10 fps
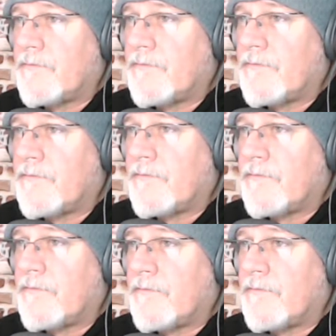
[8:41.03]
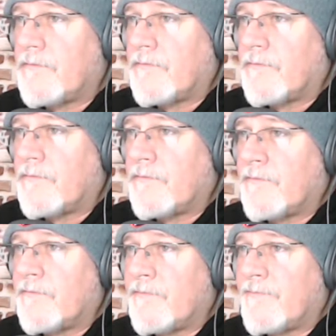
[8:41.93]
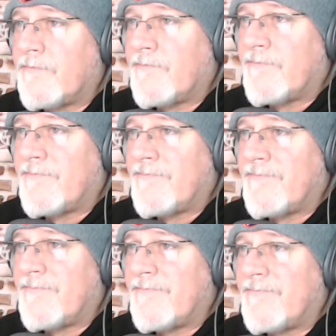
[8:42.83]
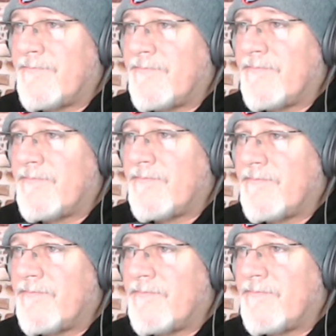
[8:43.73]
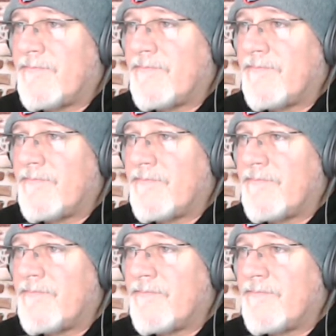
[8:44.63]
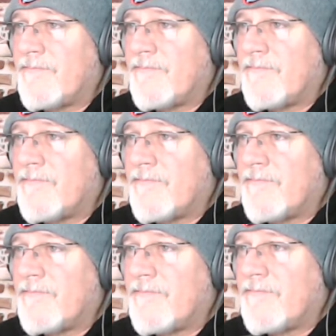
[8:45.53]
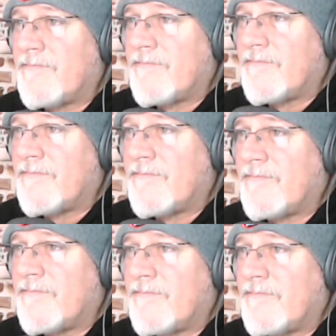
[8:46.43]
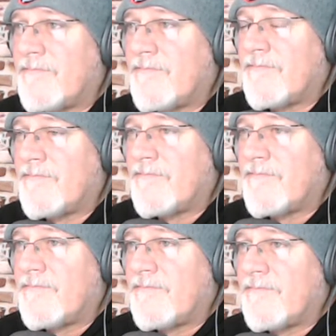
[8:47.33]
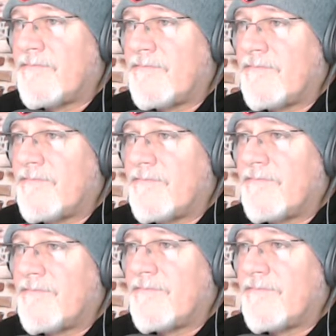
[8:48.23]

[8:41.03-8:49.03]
No words are spoken by the person on screen.